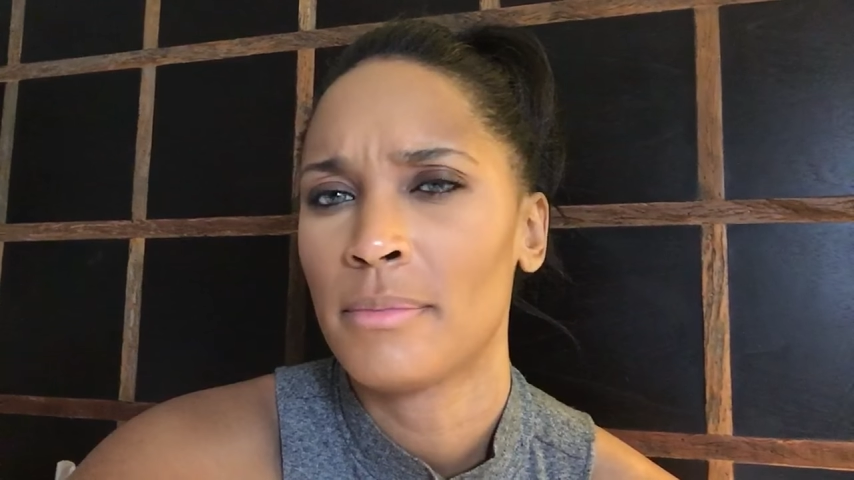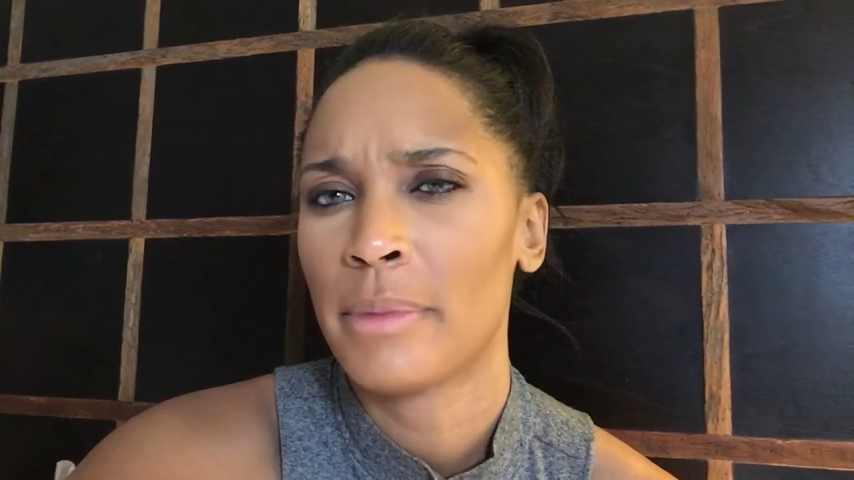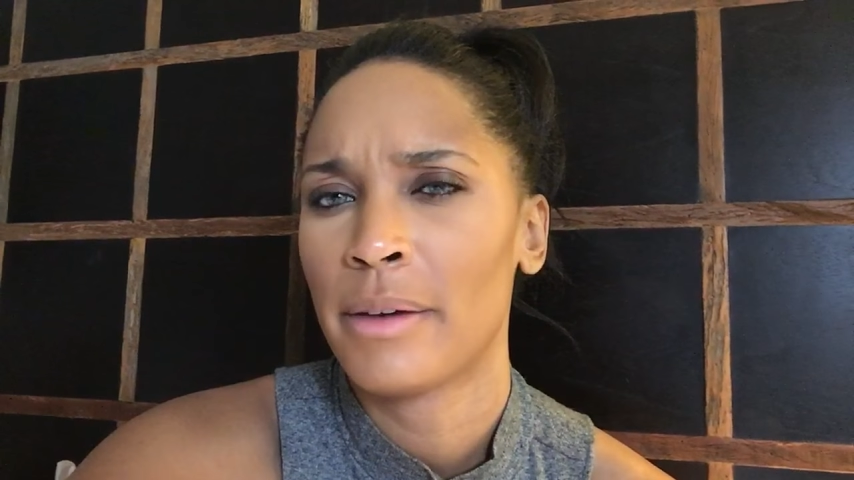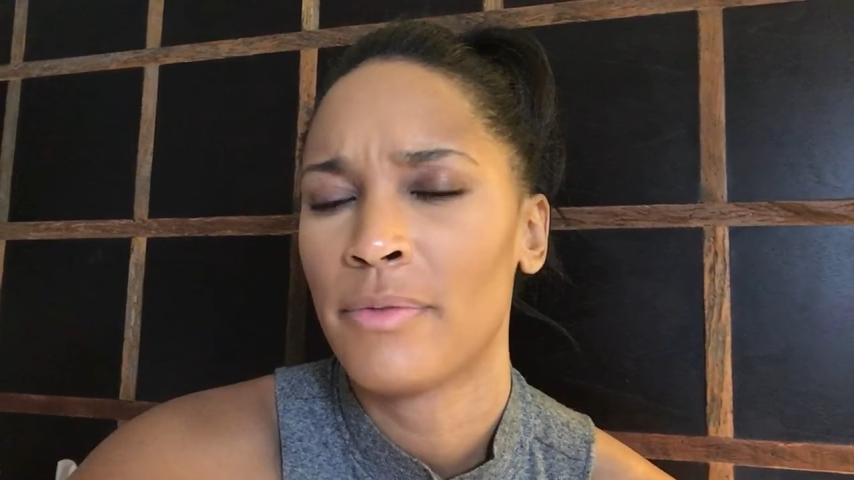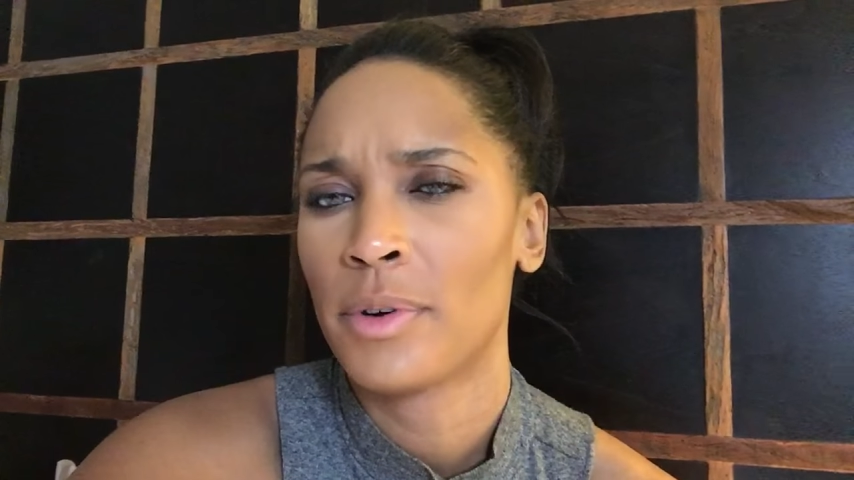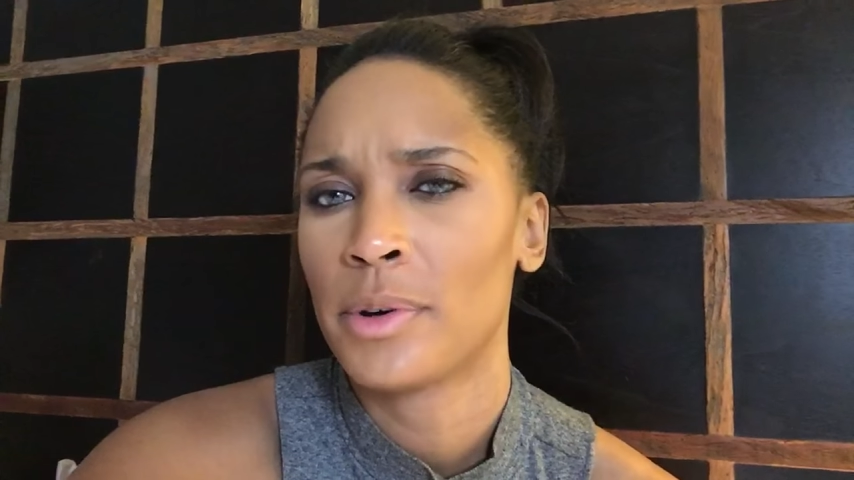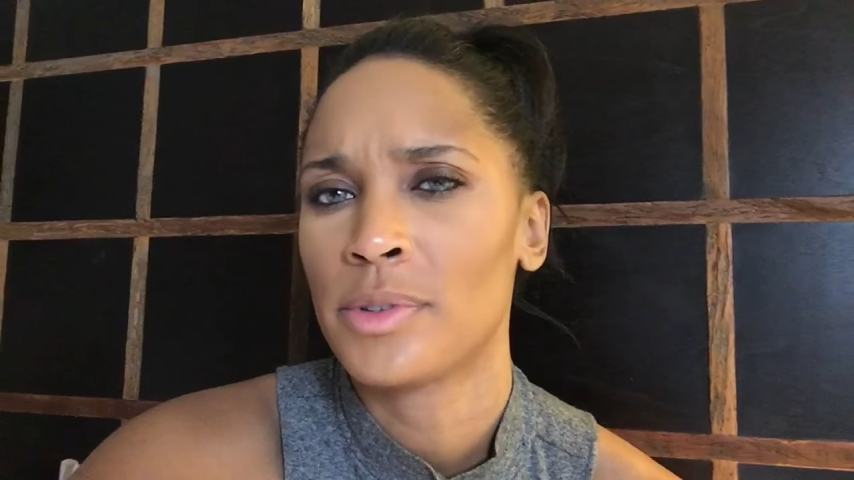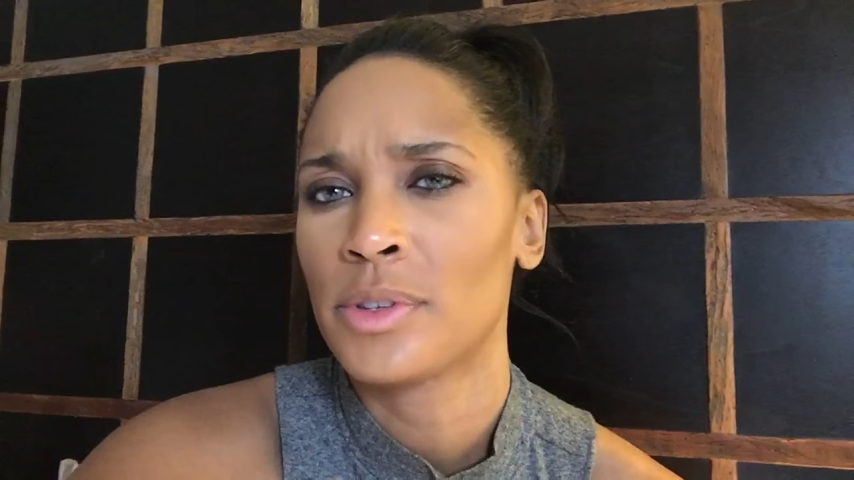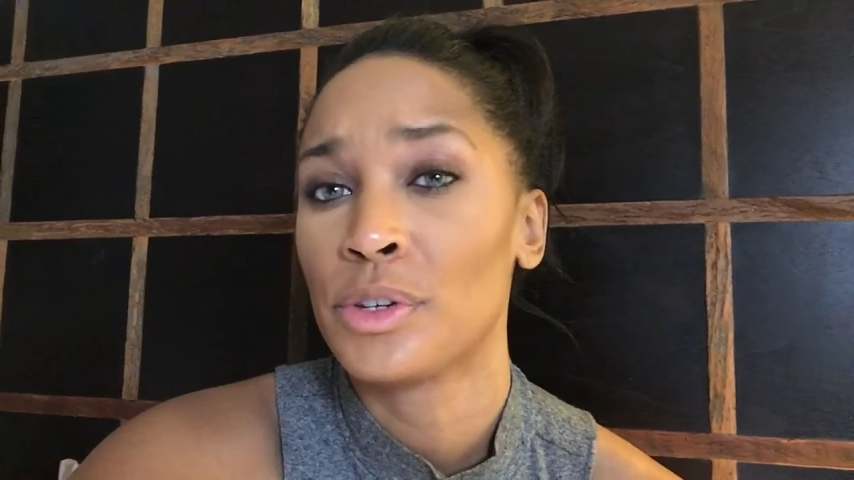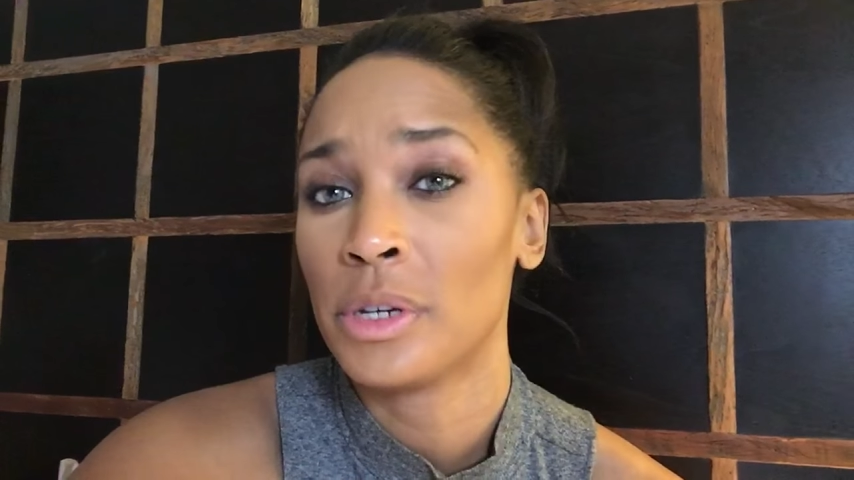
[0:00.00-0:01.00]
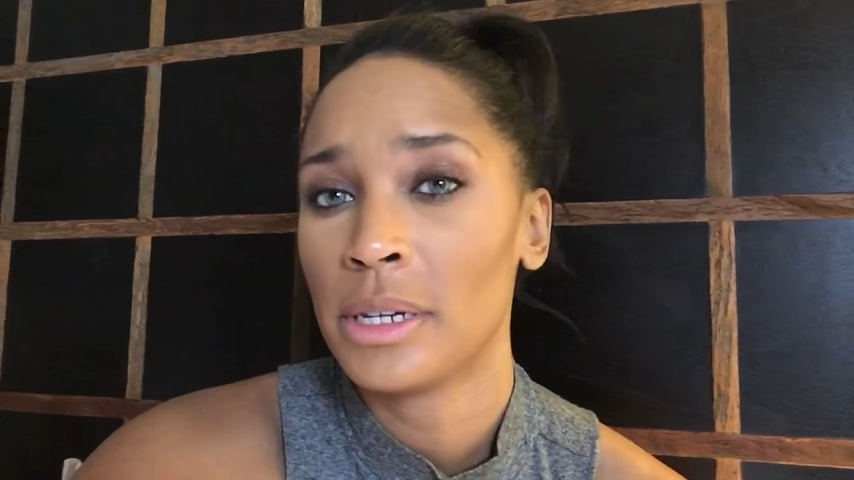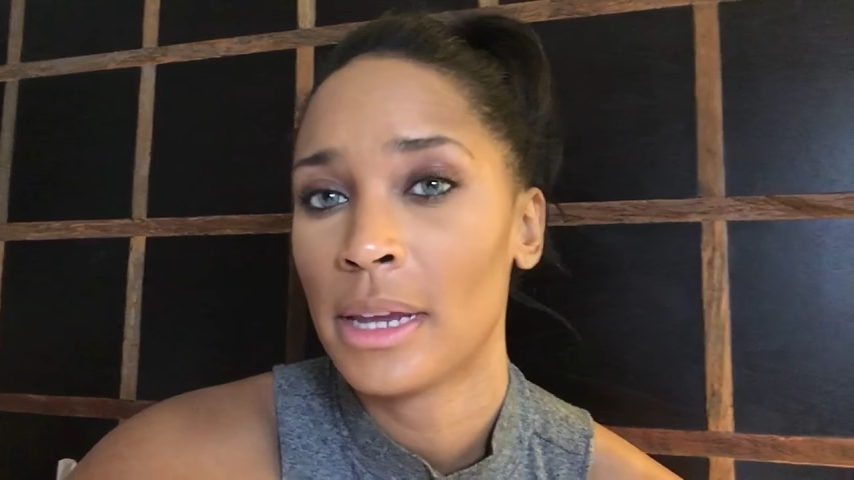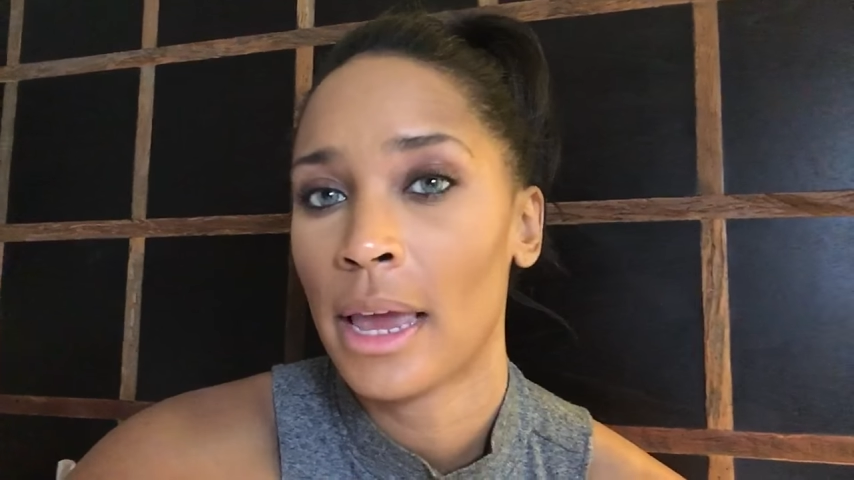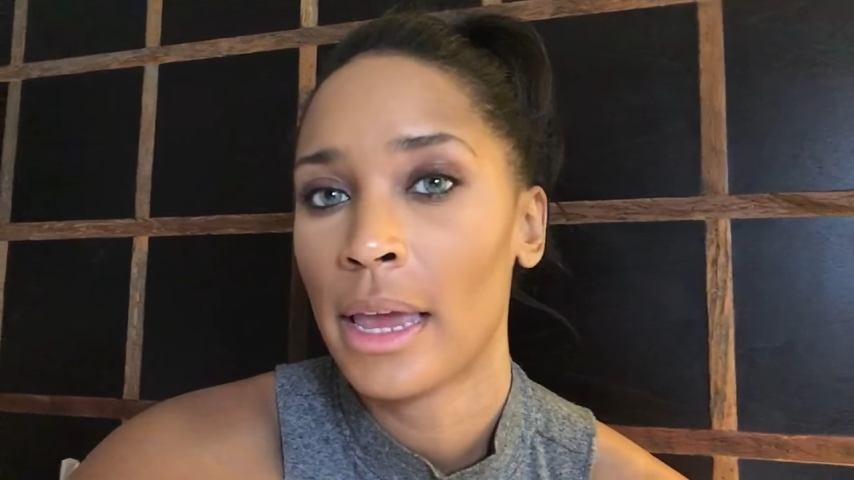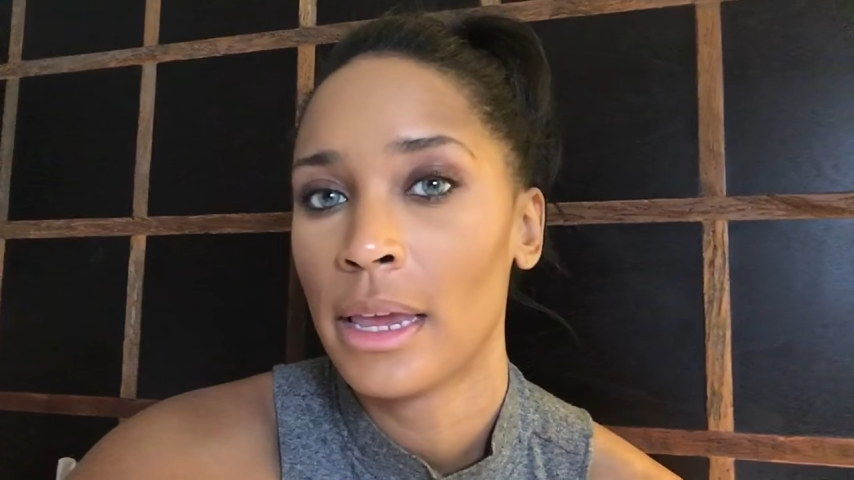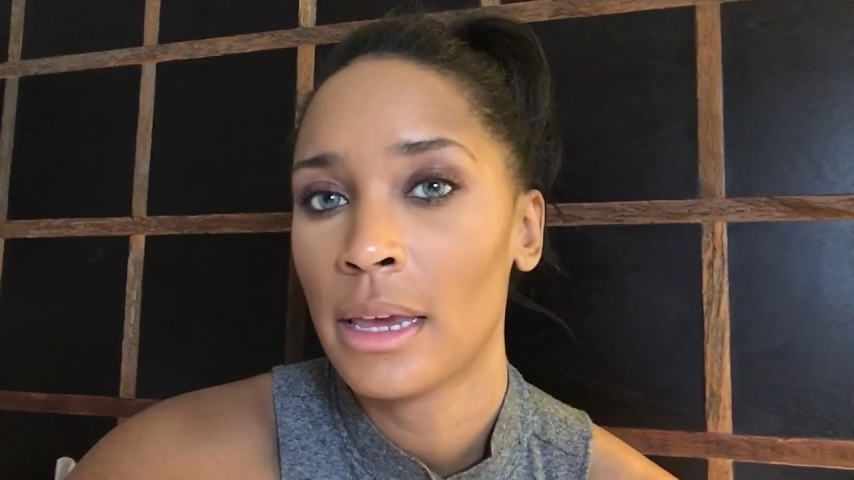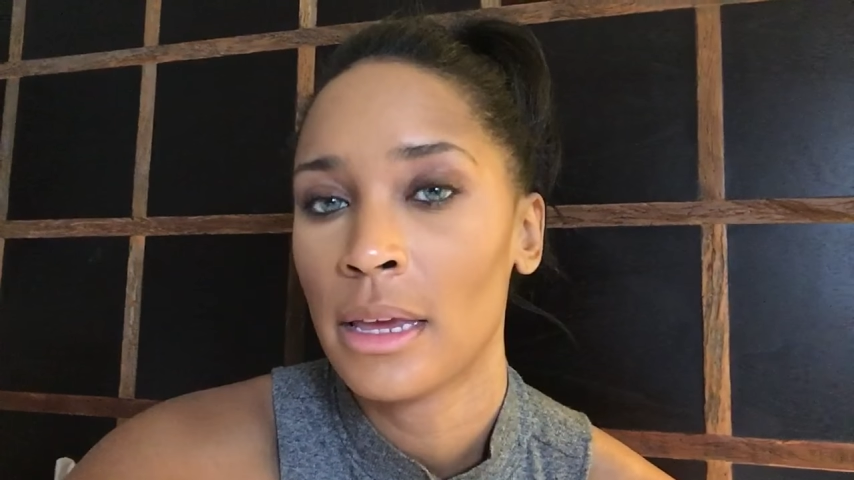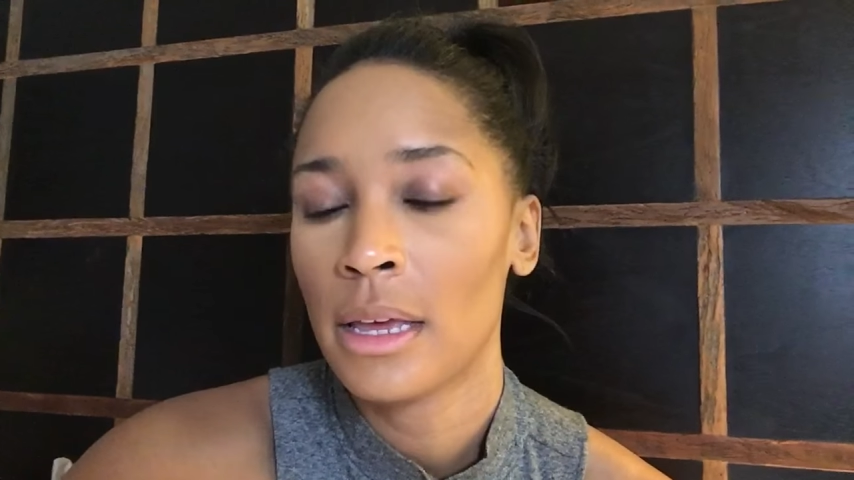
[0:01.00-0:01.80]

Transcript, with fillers: my first good day,